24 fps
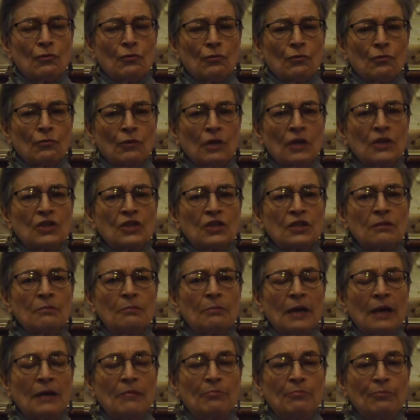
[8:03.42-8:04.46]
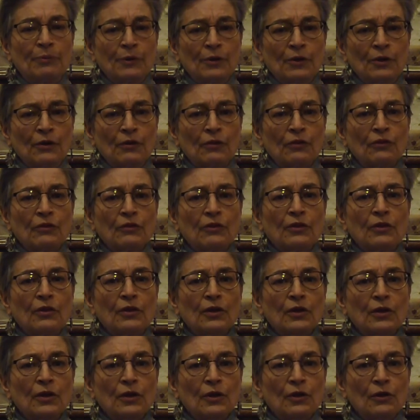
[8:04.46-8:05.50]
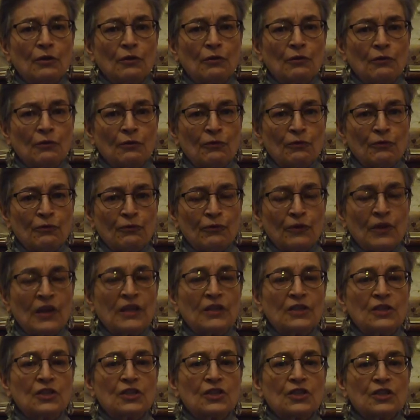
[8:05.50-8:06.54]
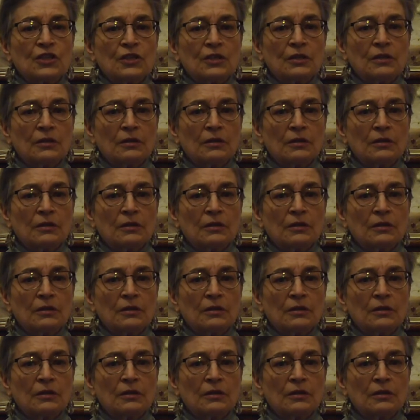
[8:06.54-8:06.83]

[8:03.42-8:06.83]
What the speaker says: Russian by birth, French